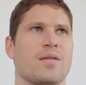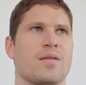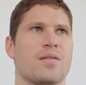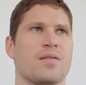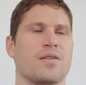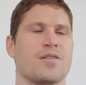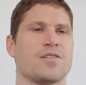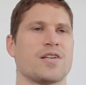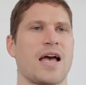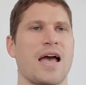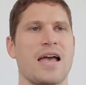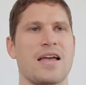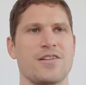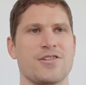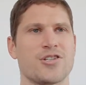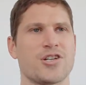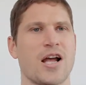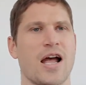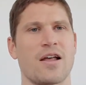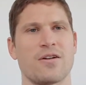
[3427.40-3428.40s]
these
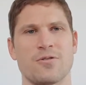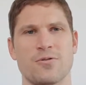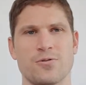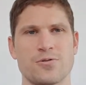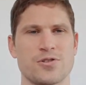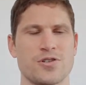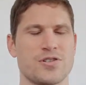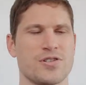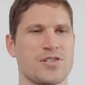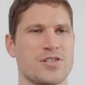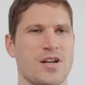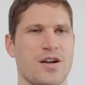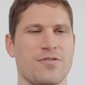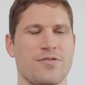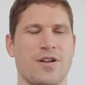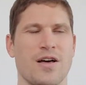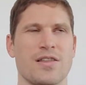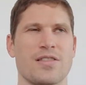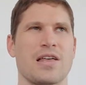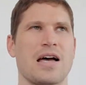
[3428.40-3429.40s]
hate channels and
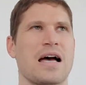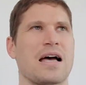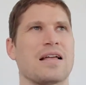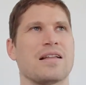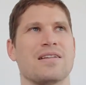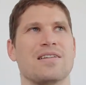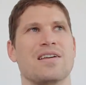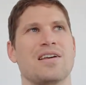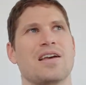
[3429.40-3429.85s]
stuff like that.